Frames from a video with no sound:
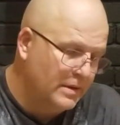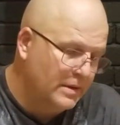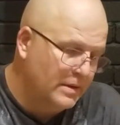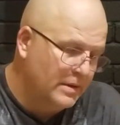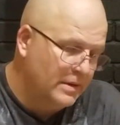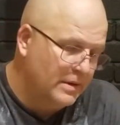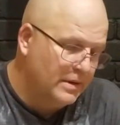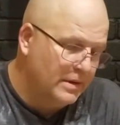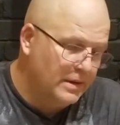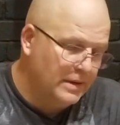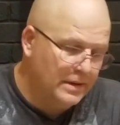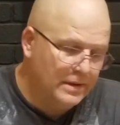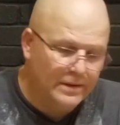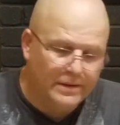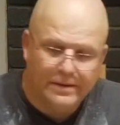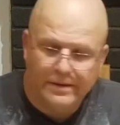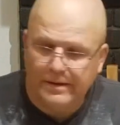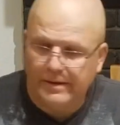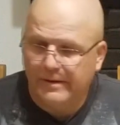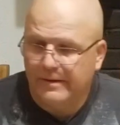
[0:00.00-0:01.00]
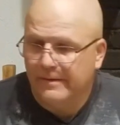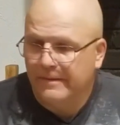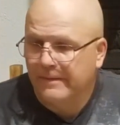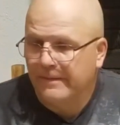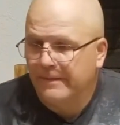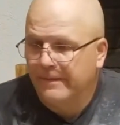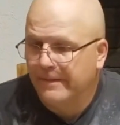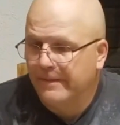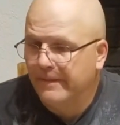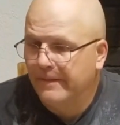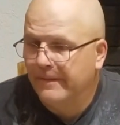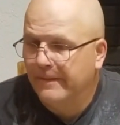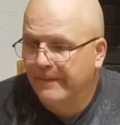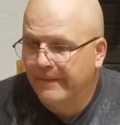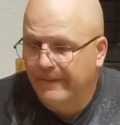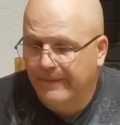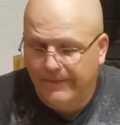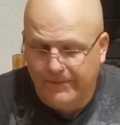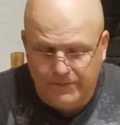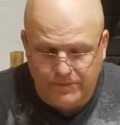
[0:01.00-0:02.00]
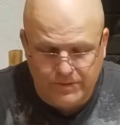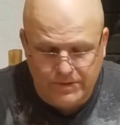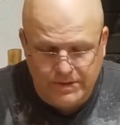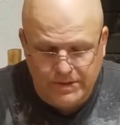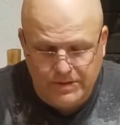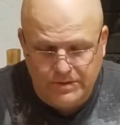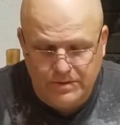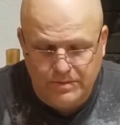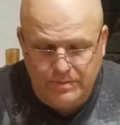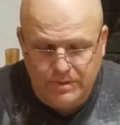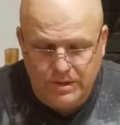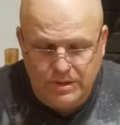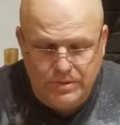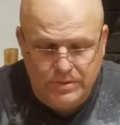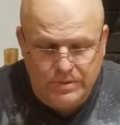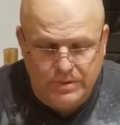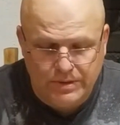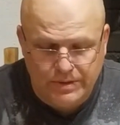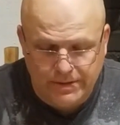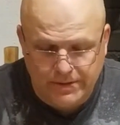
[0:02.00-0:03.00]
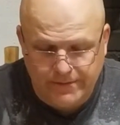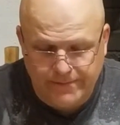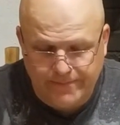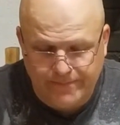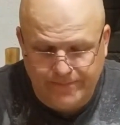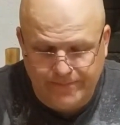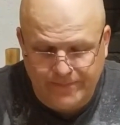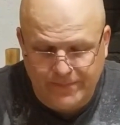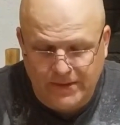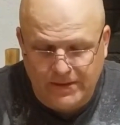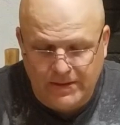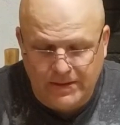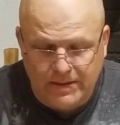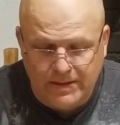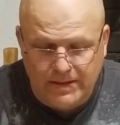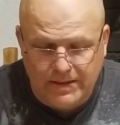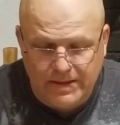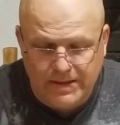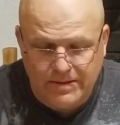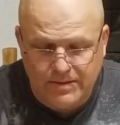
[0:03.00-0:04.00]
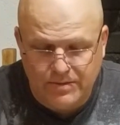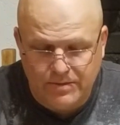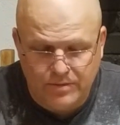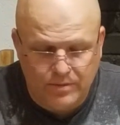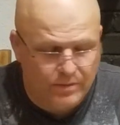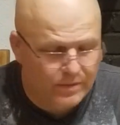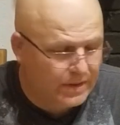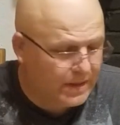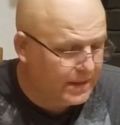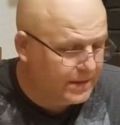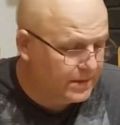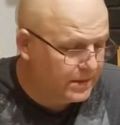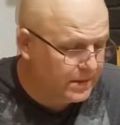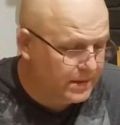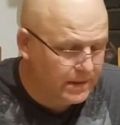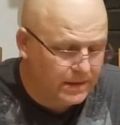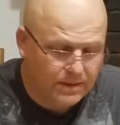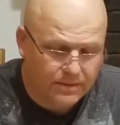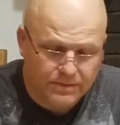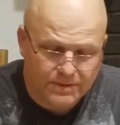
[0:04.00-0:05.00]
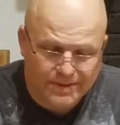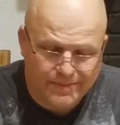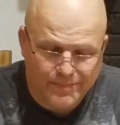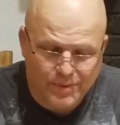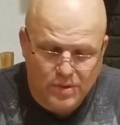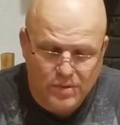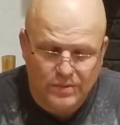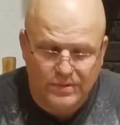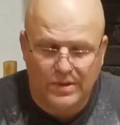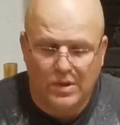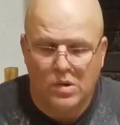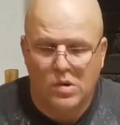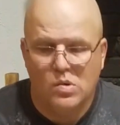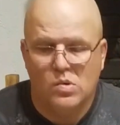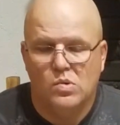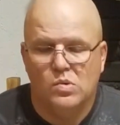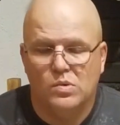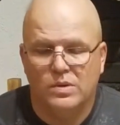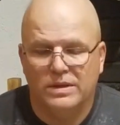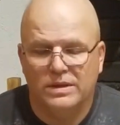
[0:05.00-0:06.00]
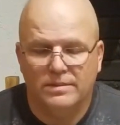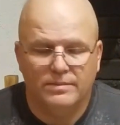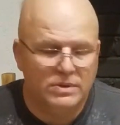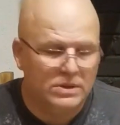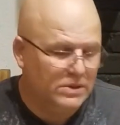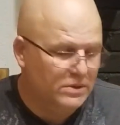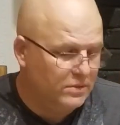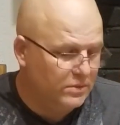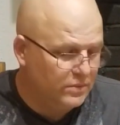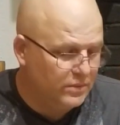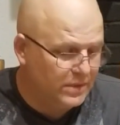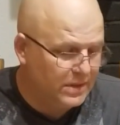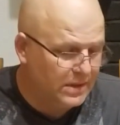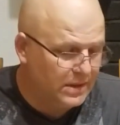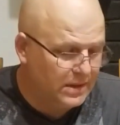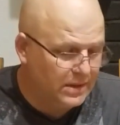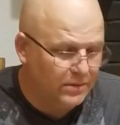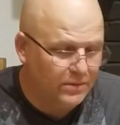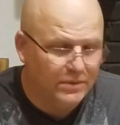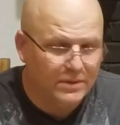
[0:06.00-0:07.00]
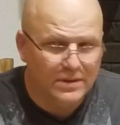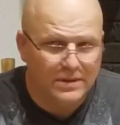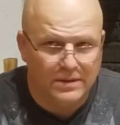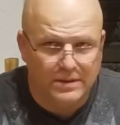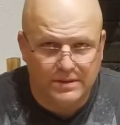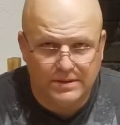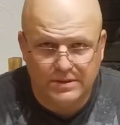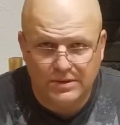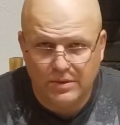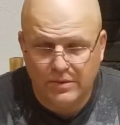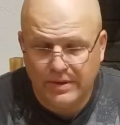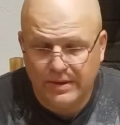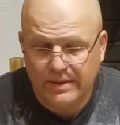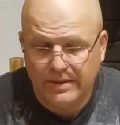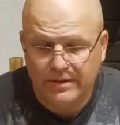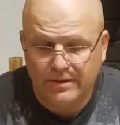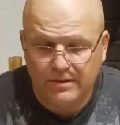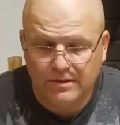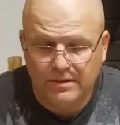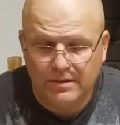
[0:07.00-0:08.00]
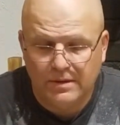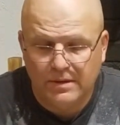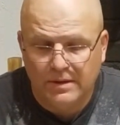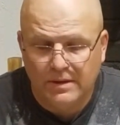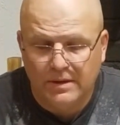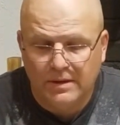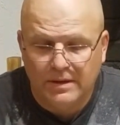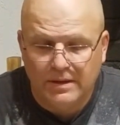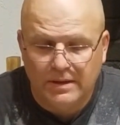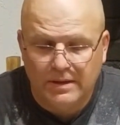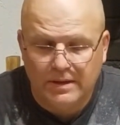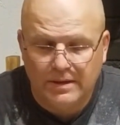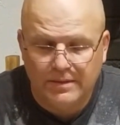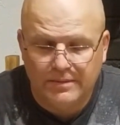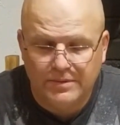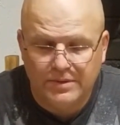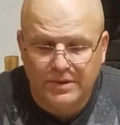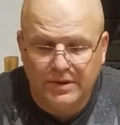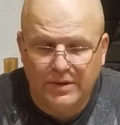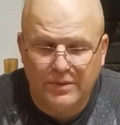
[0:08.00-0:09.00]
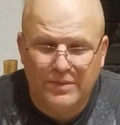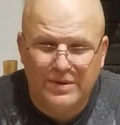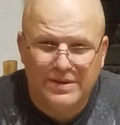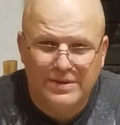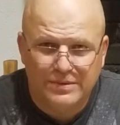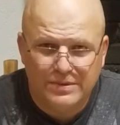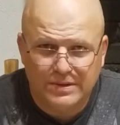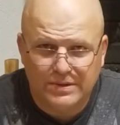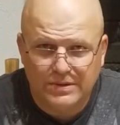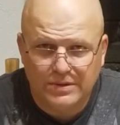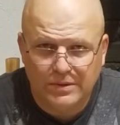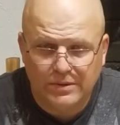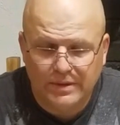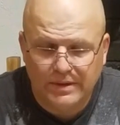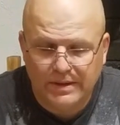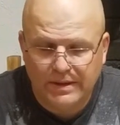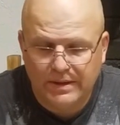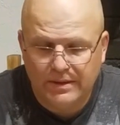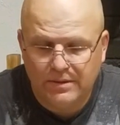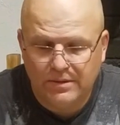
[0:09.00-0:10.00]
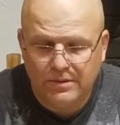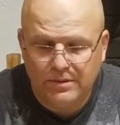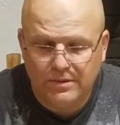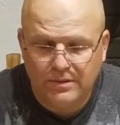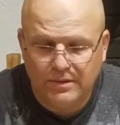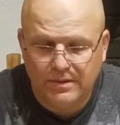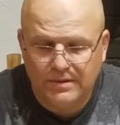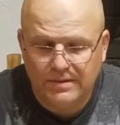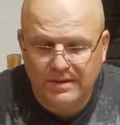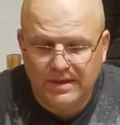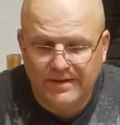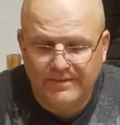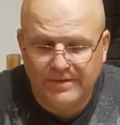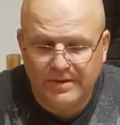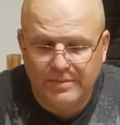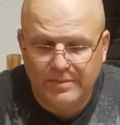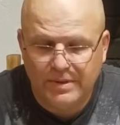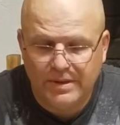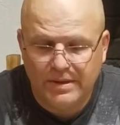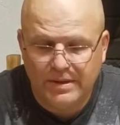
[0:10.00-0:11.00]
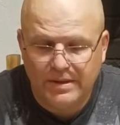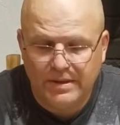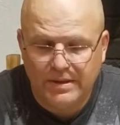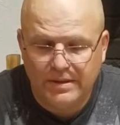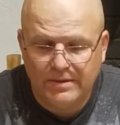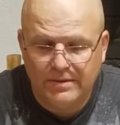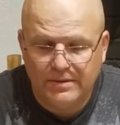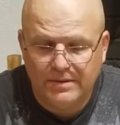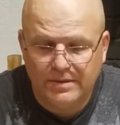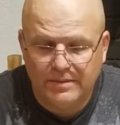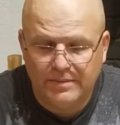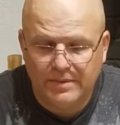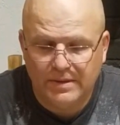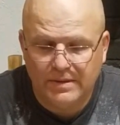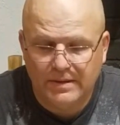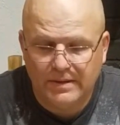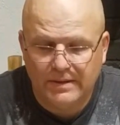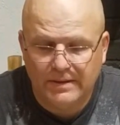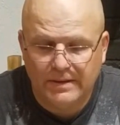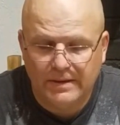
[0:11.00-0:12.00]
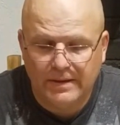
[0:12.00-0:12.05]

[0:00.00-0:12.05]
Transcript: and we're gonna use a balloon. Now, what I just did there was I poked a hole in the balloon with a sewing needle. So you're gonna want to use a sewing needle or a safety pin or something like that.